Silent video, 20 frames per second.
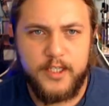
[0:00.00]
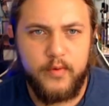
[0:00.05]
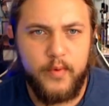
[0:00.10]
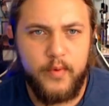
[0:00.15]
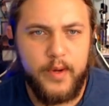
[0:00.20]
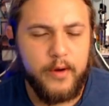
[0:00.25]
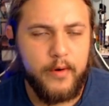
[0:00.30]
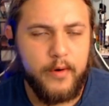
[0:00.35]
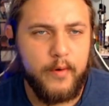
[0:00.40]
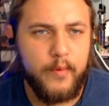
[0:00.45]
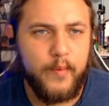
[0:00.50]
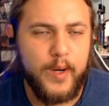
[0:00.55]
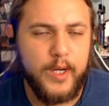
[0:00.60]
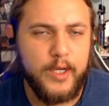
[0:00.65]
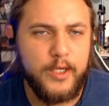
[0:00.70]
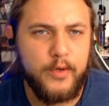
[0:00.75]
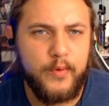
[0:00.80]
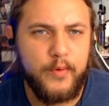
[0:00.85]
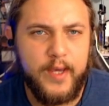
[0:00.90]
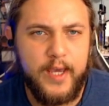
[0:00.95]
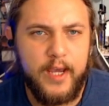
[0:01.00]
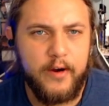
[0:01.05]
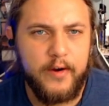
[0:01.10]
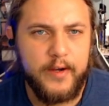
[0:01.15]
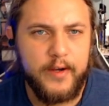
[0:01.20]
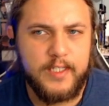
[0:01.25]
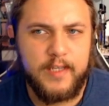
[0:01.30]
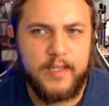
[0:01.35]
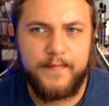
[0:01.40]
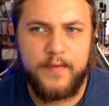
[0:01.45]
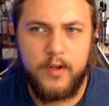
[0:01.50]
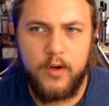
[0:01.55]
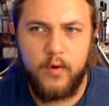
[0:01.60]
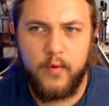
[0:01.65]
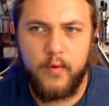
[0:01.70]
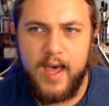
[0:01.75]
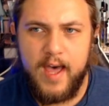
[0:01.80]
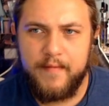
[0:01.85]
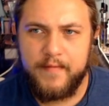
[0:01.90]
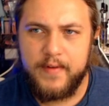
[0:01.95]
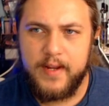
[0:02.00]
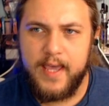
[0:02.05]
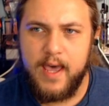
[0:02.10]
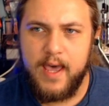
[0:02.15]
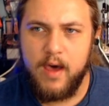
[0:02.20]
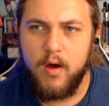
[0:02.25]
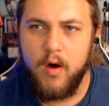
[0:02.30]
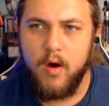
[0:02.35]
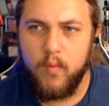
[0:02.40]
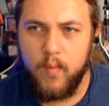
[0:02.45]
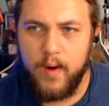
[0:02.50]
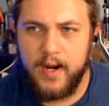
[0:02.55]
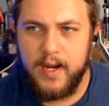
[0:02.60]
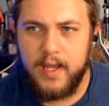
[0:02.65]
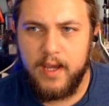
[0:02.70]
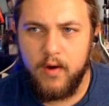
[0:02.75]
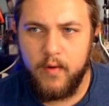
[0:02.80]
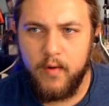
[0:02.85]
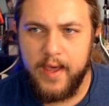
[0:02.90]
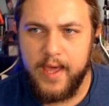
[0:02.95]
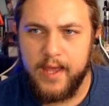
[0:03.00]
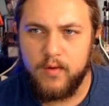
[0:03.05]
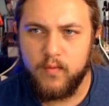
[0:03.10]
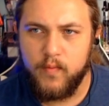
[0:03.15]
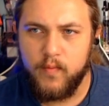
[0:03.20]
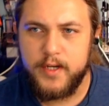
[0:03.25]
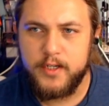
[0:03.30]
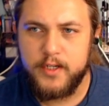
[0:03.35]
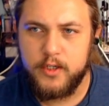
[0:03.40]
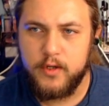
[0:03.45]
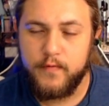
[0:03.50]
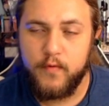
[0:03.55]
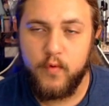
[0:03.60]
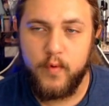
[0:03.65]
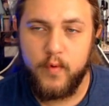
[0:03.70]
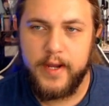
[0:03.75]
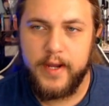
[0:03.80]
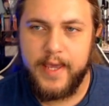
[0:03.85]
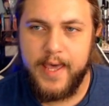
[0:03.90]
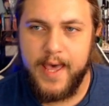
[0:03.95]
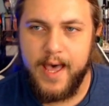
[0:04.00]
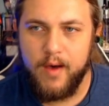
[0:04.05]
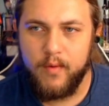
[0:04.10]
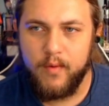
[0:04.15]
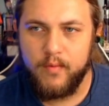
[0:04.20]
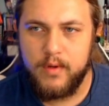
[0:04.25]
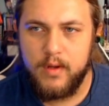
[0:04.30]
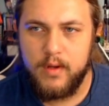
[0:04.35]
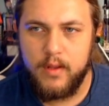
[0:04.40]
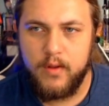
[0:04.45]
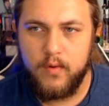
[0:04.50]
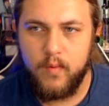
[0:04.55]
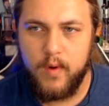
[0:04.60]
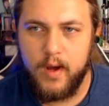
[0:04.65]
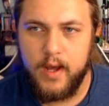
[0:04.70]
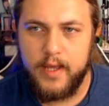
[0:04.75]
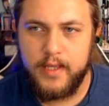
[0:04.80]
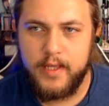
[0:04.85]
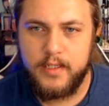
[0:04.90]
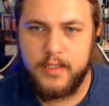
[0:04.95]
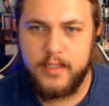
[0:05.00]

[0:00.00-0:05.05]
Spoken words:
what you're going to want to do here is, if you don't have an account already, go ahead and register for an account. Otherwise,